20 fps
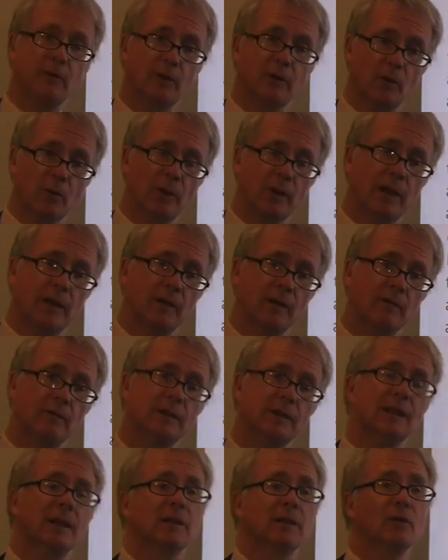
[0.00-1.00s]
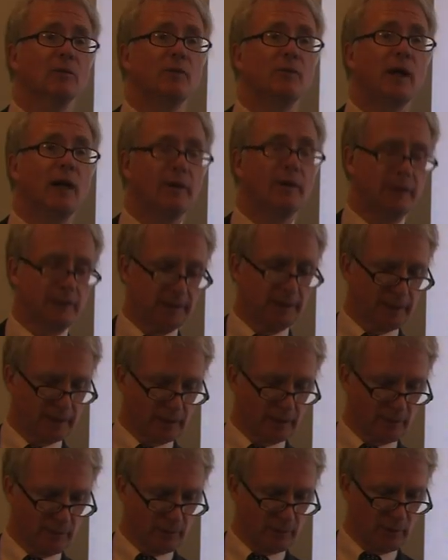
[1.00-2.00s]
and the weak, the technophile and the
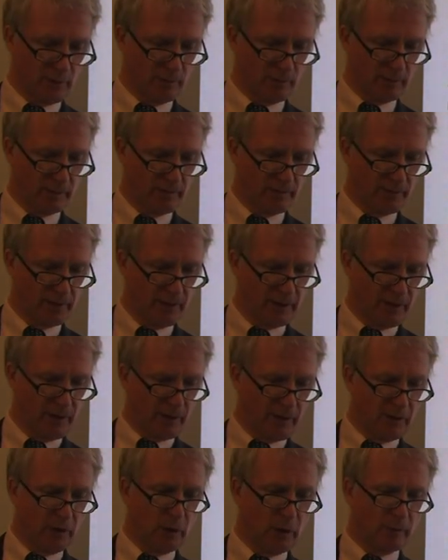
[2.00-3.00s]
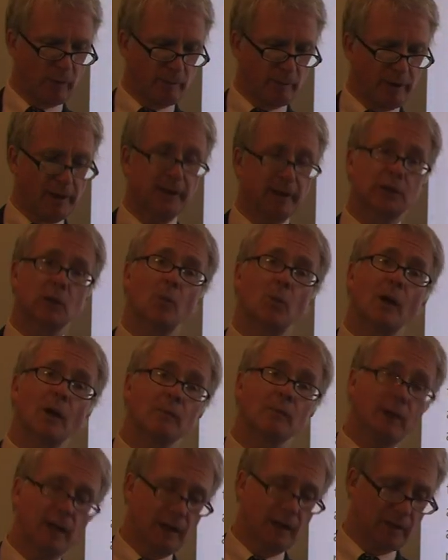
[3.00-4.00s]
technophobe. Human beings are one
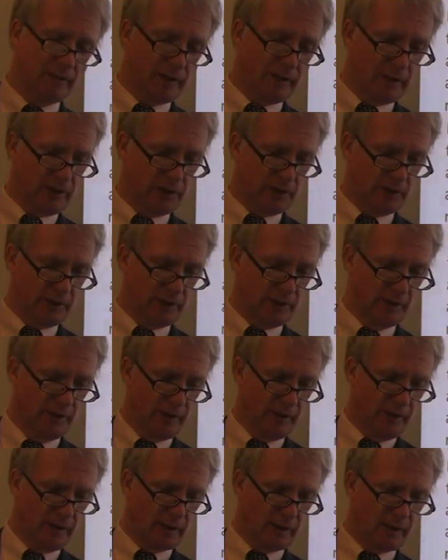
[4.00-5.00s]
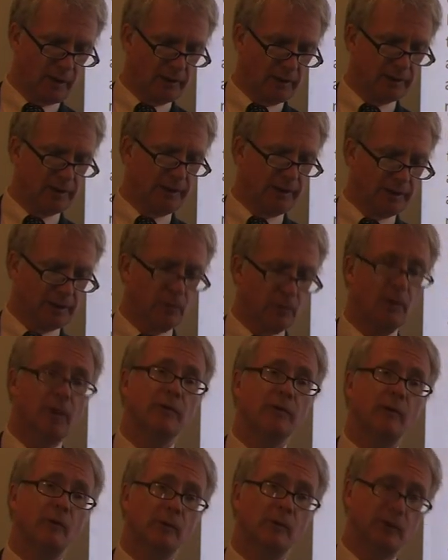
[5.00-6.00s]
part of nature, closely
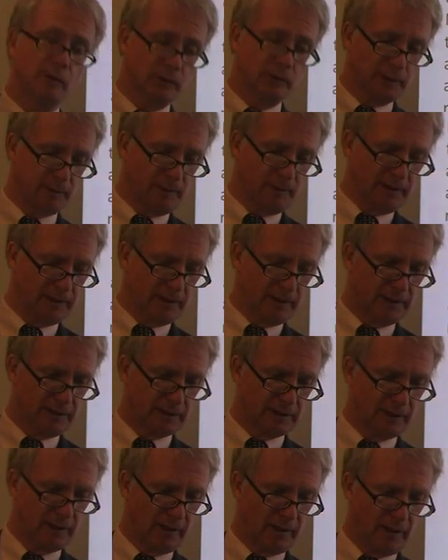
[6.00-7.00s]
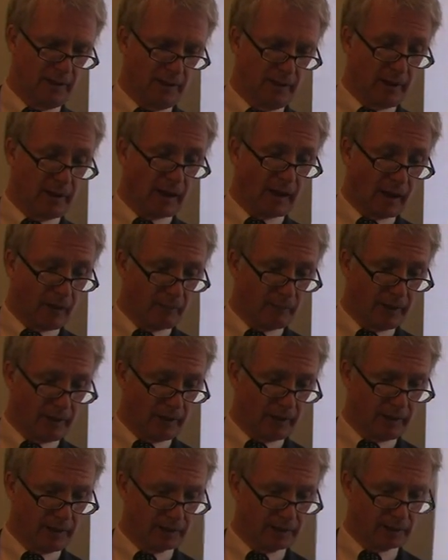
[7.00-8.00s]
interwoven with all species. Can we
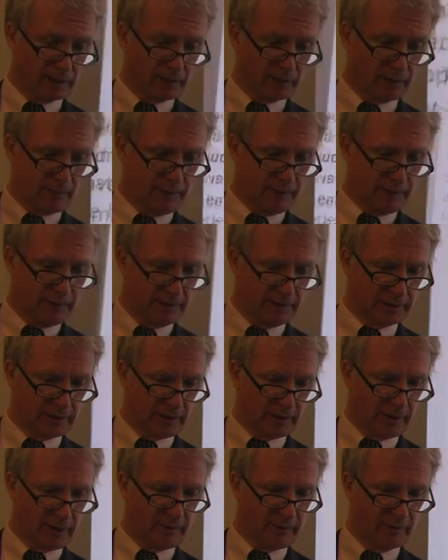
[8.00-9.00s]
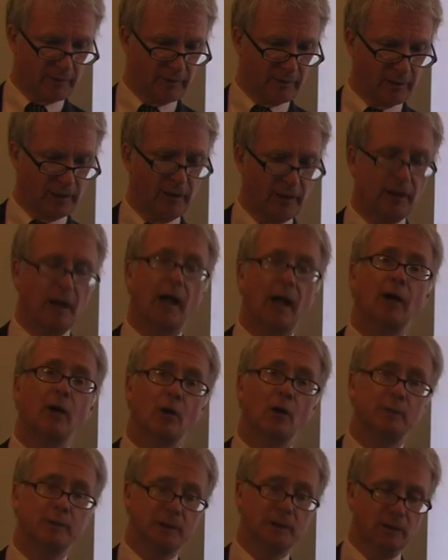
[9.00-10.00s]
enhance all species to love? I
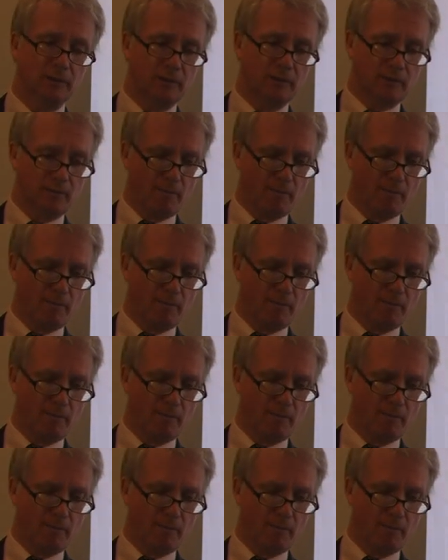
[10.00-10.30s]
hope so.